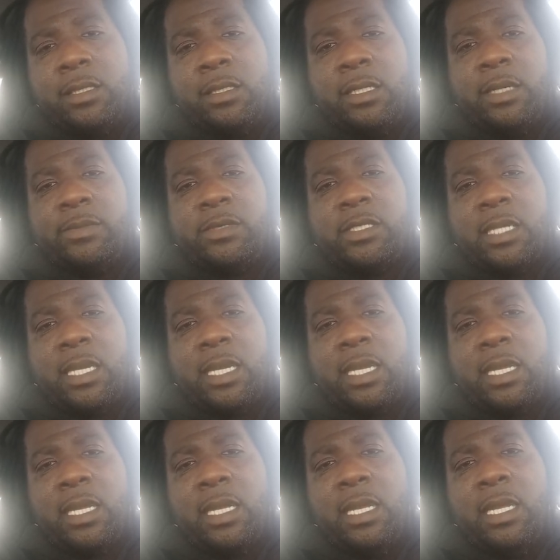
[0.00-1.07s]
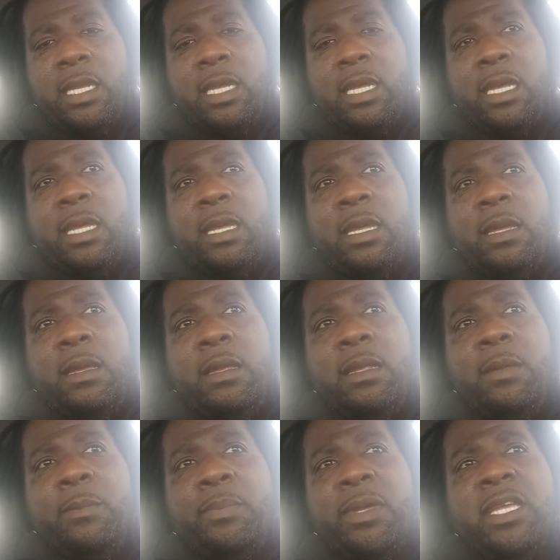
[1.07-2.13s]
You know what I'm saying?
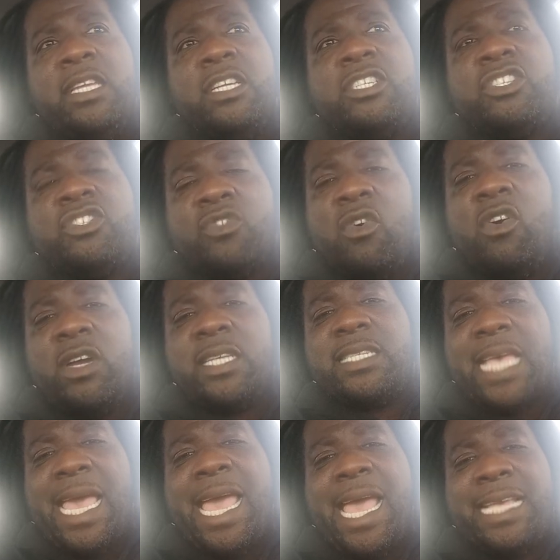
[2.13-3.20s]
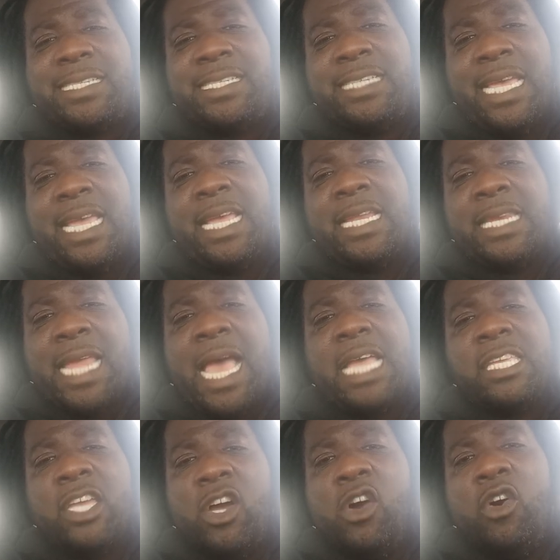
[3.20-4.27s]
Be your strongest asset,
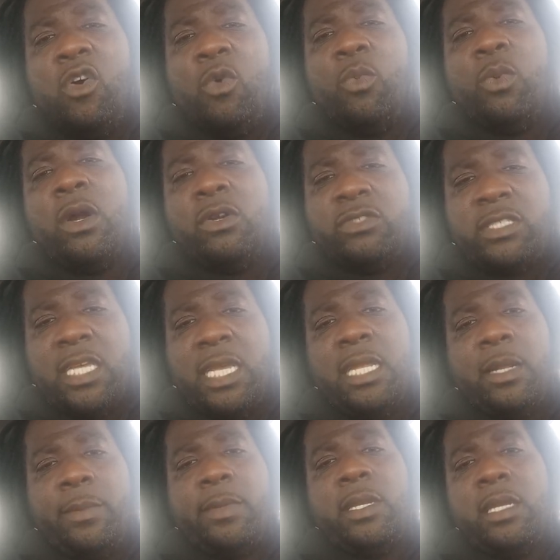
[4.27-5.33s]
not your own worst enemy.